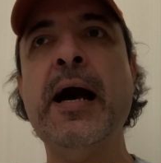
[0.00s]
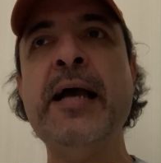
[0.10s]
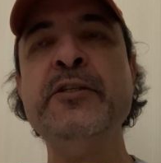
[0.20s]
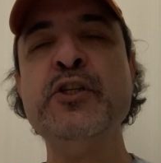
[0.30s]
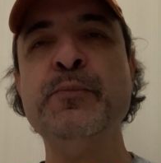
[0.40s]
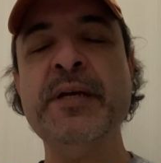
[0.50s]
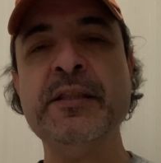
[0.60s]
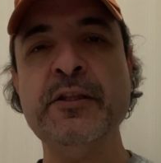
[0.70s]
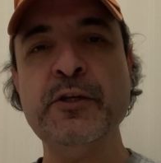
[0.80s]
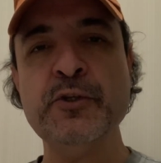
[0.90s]
I suspect
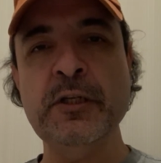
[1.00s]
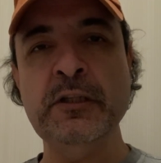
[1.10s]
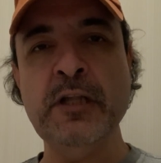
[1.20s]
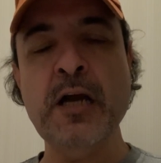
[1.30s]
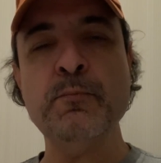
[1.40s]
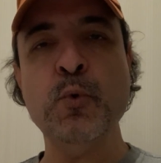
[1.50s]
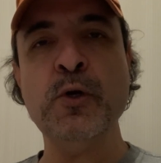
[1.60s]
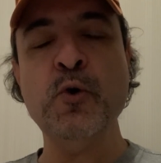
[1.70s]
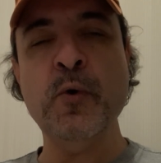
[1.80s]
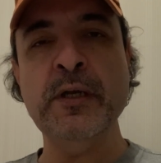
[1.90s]
that there's a lot more
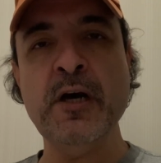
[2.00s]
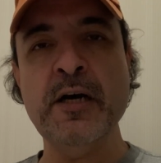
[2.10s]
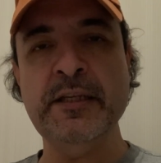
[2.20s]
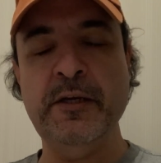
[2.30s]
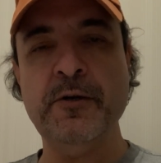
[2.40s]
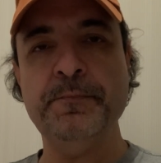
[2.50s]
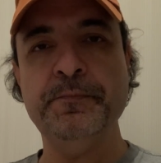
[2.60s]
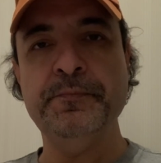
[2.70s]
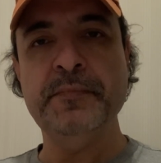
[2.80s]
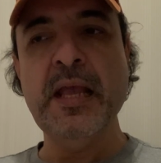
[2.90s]
going on here.
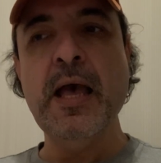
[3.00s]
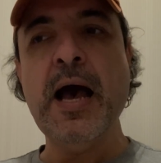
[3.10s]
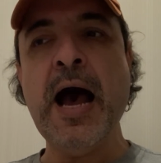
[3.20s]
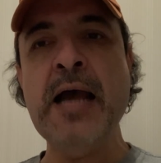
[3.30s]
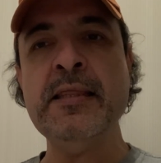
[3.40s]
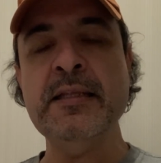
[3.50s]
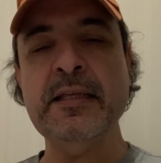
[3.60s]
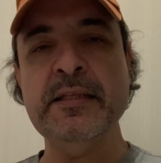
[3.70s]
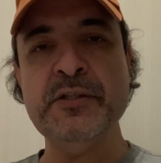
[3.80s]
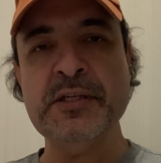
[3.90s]
I think
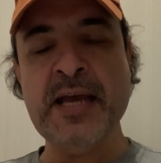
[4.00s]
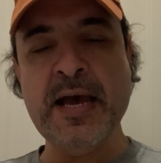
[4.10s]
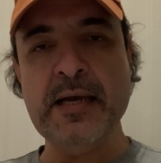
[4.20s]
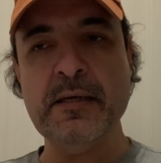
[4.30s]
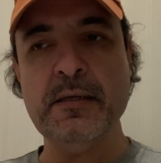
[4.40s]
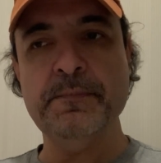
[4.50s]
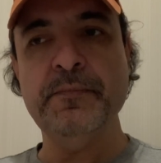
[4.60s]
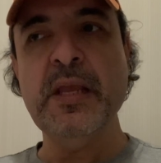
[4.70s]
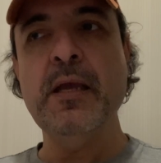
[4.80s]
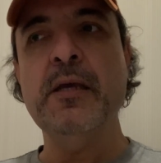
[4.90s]
that this attack,
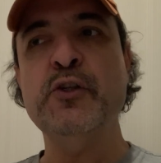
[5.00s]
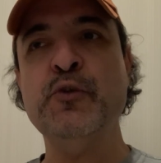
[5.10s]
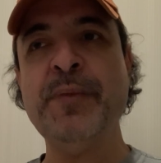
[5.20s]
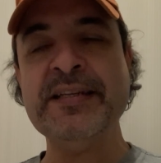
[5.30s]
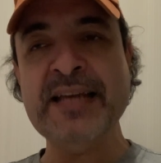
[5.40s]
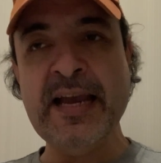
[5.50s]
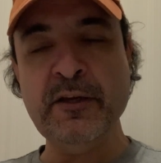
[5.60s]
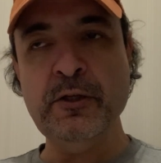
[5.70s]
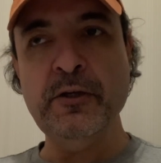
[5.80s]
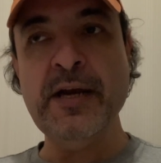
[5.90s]

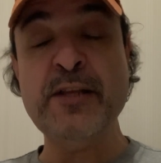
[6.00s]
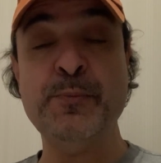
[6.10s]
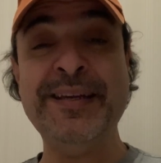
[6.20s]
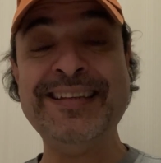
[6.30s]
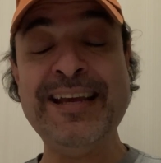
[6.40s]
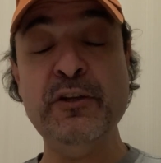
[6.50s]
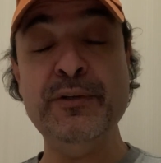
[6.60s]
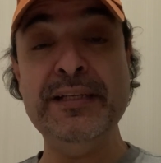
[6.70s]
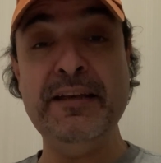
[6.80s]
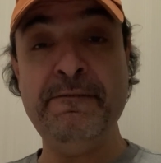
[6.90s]
spectacular and
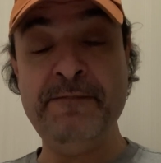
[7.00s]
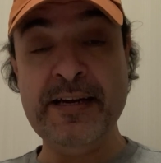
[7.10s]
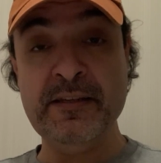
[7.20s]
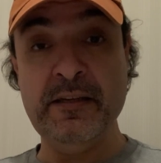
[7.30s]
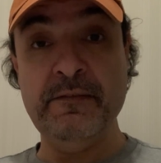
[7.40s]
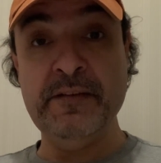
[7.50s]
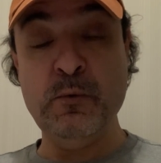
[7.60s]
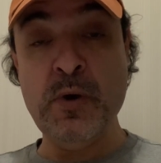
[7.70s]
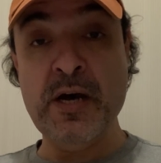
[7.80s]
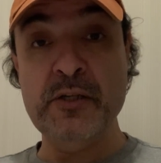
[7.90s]
spectacularly effective it
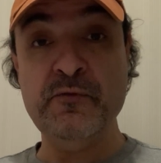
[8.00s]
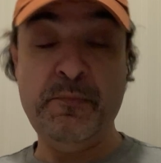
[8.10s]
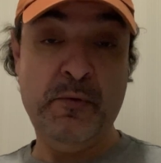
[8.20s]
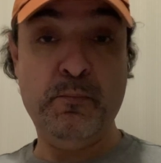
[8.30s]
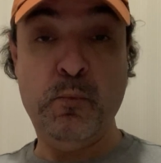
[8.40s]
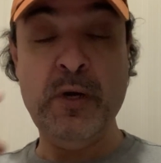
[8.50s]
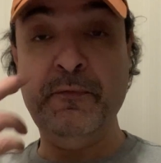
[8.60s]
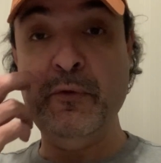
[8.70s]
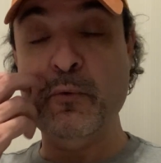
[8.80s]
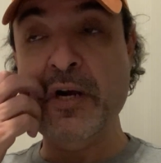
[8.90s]
was from the point of
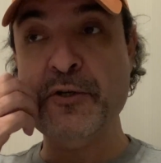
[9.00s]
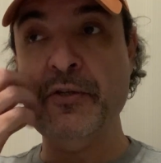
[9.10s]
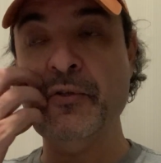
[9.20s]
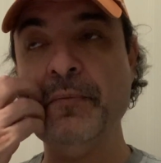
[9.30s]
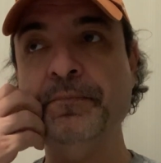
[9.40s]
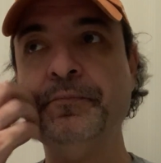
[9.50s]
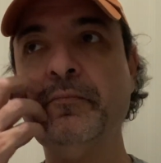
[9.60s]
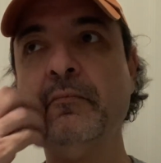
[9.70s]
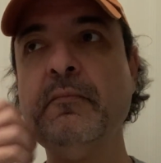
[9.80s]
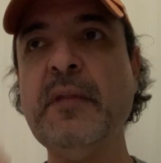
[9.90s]
view of the Russians,
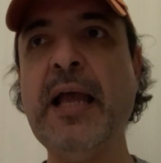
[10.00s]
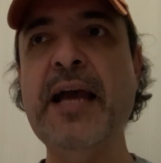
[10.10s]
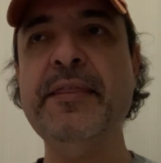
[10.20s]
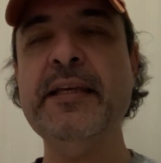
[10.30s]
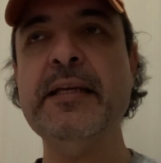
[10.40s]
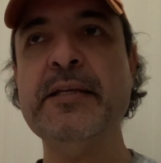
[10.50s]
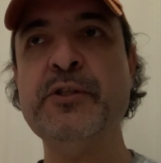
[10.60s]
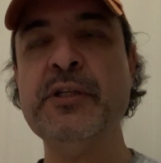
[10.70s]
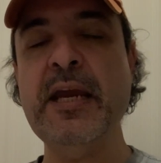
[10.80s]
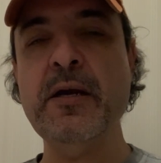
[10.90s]
I think it has
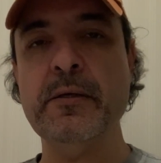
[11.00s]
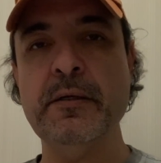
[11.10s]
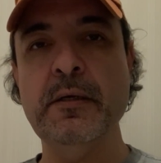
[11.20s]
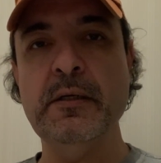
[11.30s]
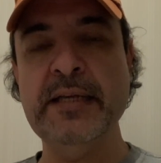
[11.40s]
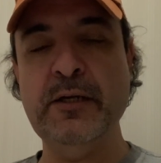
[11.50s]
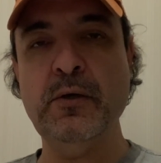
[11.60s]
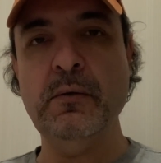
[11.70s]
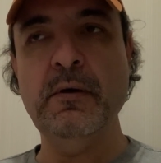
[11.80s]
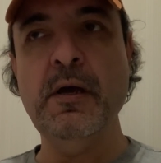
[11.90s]
scared
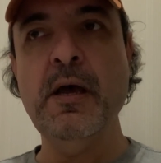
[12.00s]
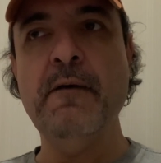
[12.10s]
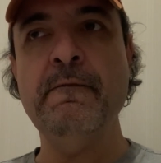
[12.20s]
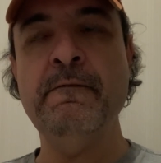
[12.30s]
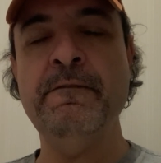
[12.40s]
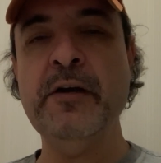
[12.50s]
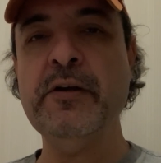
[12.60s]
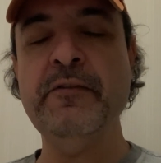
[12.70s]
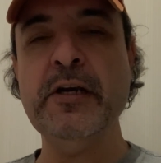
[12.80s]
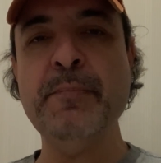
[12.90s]
NATO
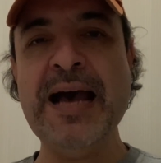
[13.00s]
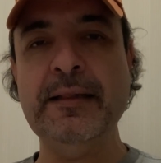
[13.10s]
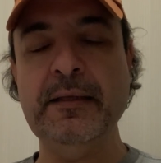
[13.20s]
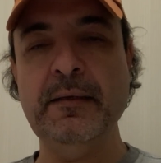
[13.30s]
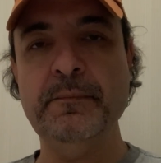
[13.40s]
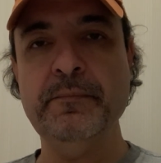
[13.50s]
very, very badly.